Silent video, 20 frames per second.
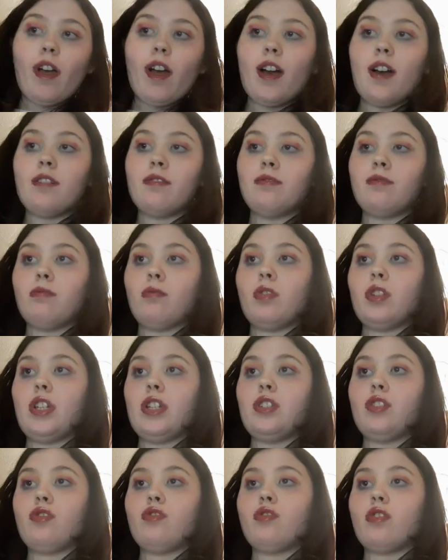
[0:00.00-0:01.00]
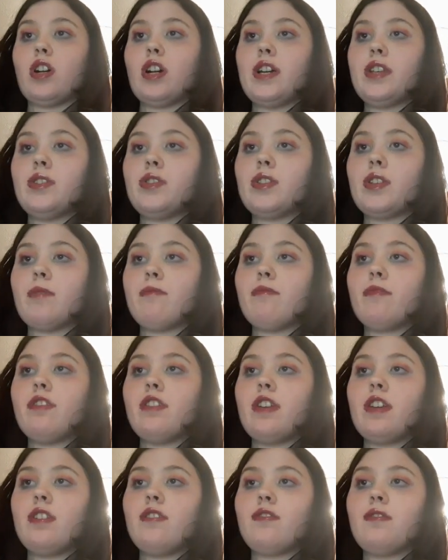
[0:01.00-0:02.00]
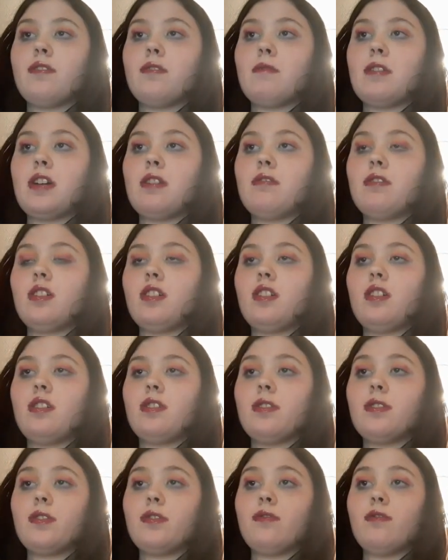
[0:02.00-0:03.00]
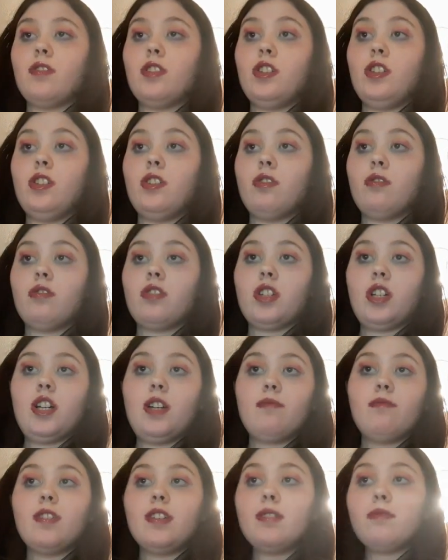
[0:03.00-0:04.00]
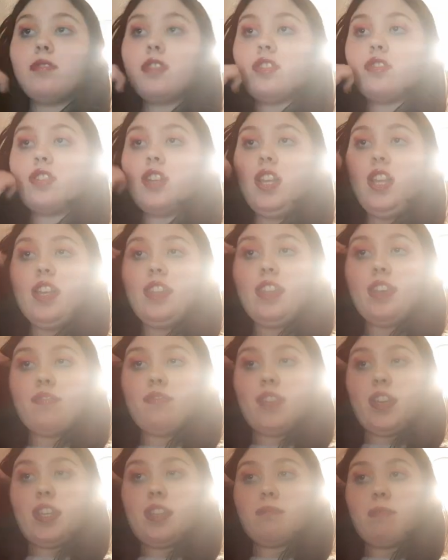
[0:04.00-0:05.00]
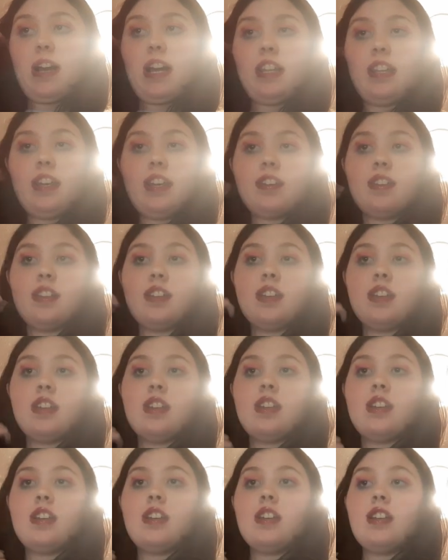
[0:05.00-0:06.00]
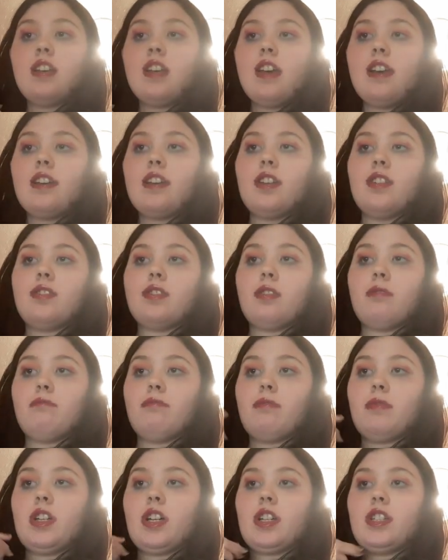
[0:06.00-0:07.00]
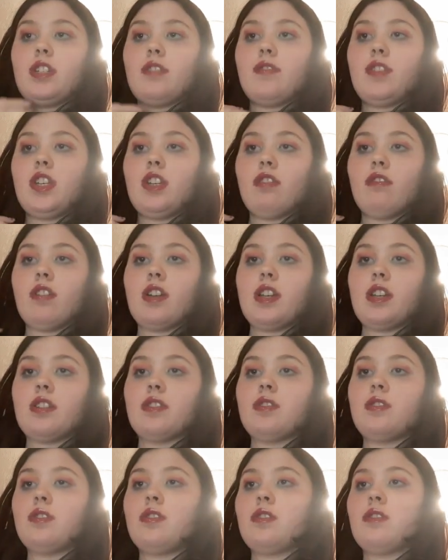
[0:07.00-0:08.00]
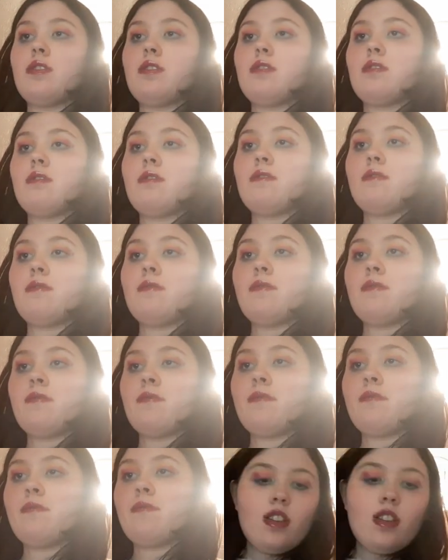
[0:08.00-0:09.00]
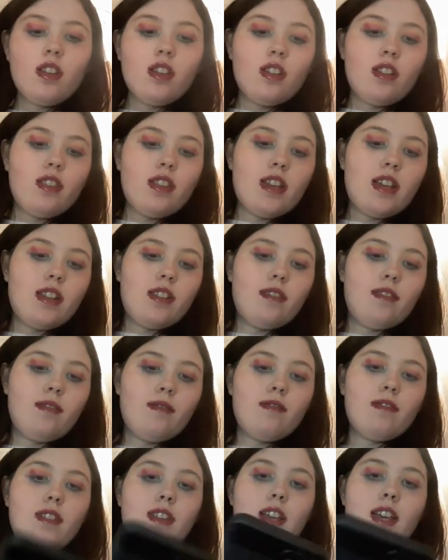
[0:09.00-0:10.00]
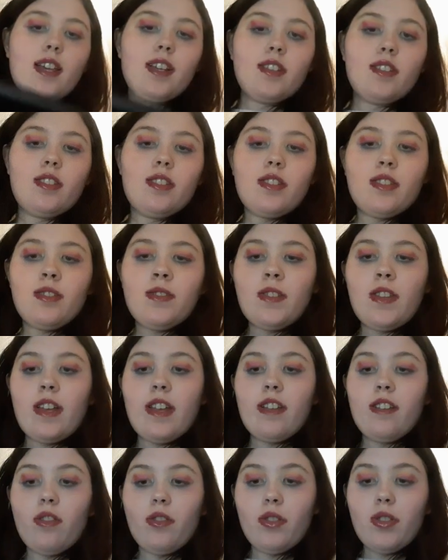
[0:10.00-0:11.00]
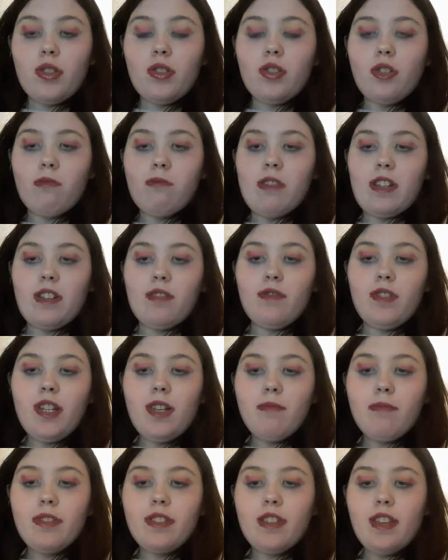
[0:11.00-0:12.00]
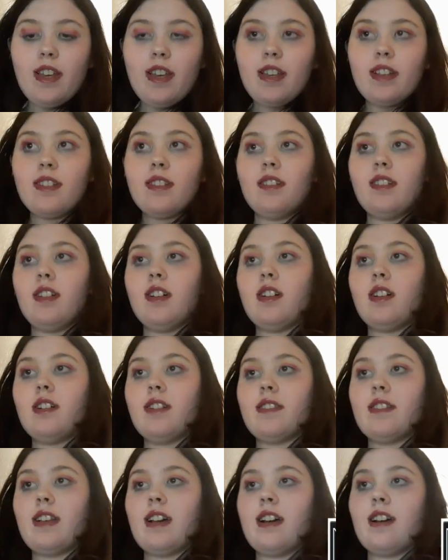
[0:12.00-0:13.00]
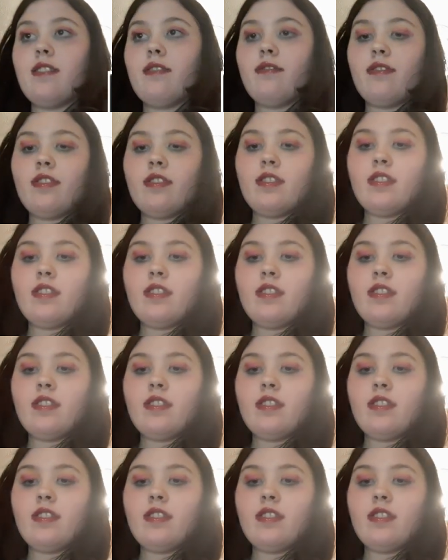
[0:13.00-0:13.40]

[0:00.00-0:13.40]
I've wanted to try something from Hourglass for a long time. Really want to try like their face palette because I'm kind of curious. Then next, staying on the topic of lipsticks, Nars have